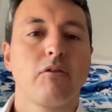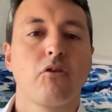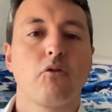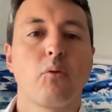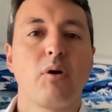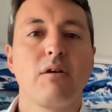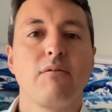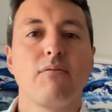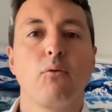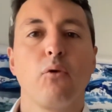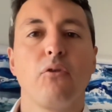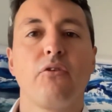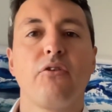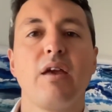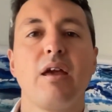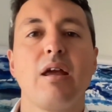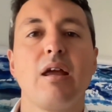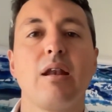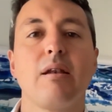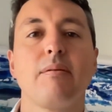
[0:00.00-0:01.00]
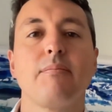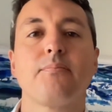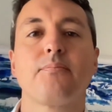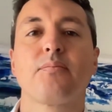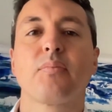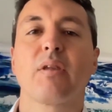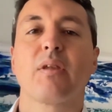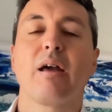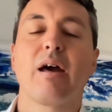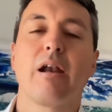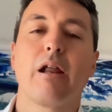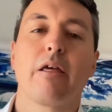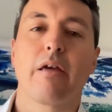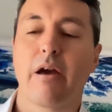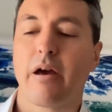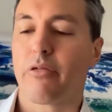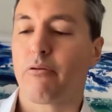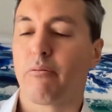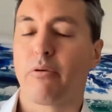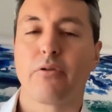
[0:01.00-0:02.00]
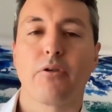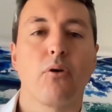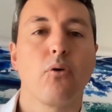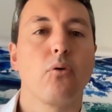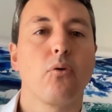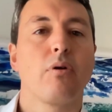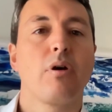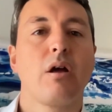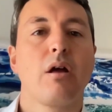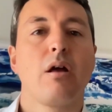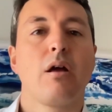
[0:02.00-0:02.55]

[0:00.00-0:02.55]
2014, and as a result,